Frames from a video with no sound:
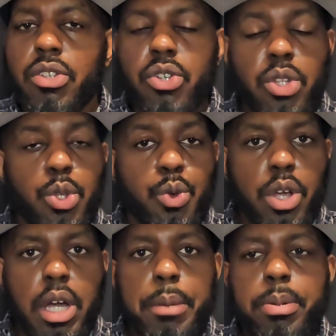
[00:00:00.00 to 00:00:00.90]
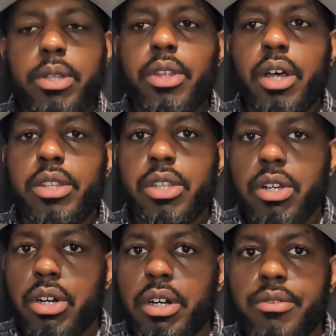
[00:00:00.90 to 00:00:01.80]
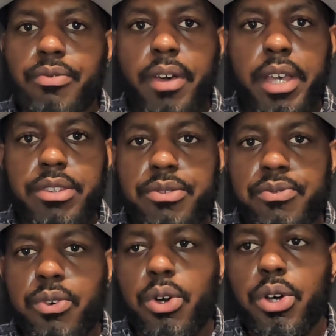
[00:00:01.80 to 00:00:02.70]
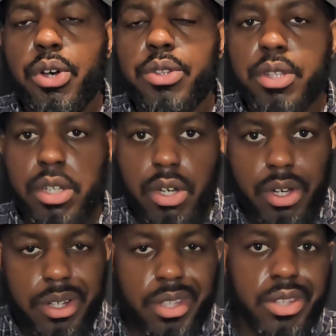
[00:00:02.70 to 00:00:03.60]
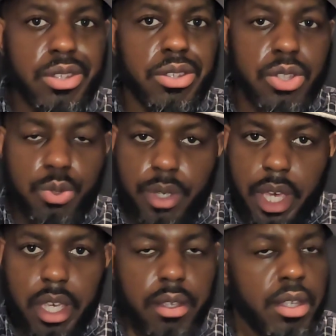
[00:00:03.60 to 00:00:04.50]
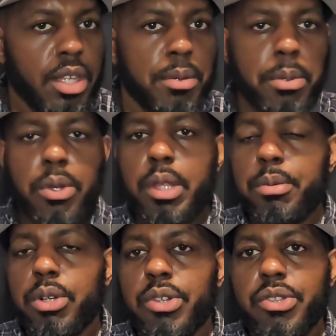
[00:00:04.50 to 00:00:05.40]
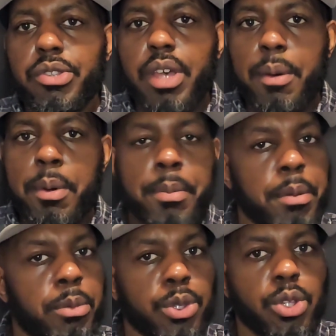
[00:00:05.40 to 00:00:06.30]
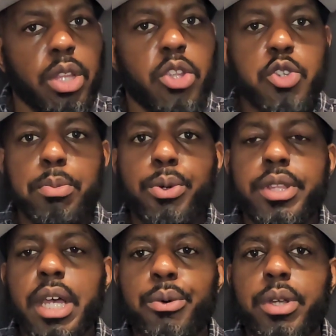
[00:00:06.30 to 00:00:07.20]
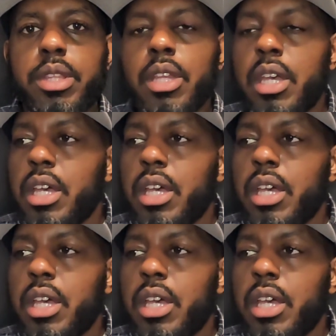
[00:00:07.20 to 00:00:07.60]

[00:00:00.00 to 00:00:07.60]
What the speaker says: Going to do a couple of the undercard fights for the card in UK, purely because I'm a bit more knowledgeable on that one.